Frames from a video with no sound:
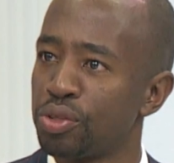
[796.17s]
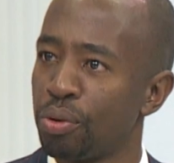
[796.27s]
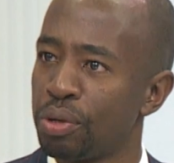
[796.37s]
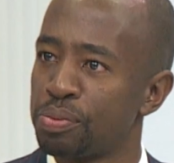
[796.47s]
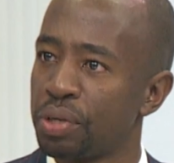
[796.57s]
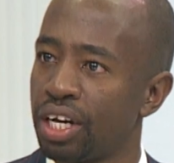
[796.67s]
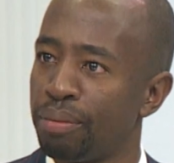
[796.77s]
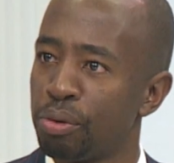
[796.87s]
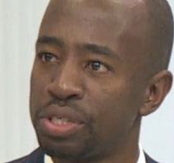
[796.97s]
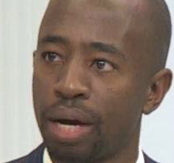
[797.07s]
where we were speaking
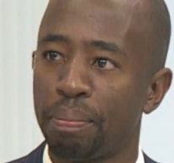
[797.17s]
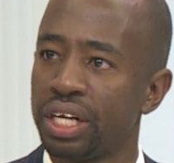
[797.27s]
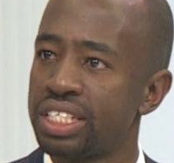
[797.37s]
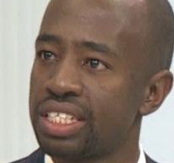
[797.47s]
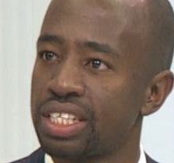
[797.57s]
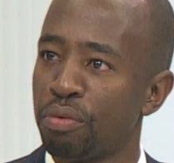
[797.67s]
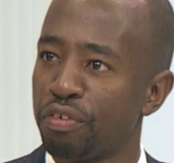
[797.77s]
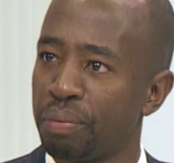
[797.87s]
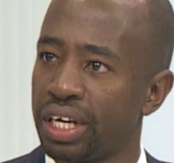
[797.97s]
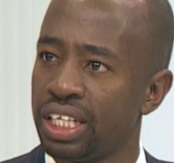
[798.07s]
about a paltry sum of
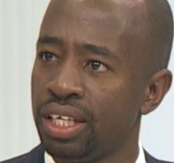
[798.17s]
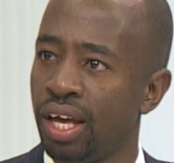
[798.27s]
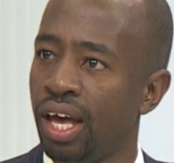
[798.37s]
money,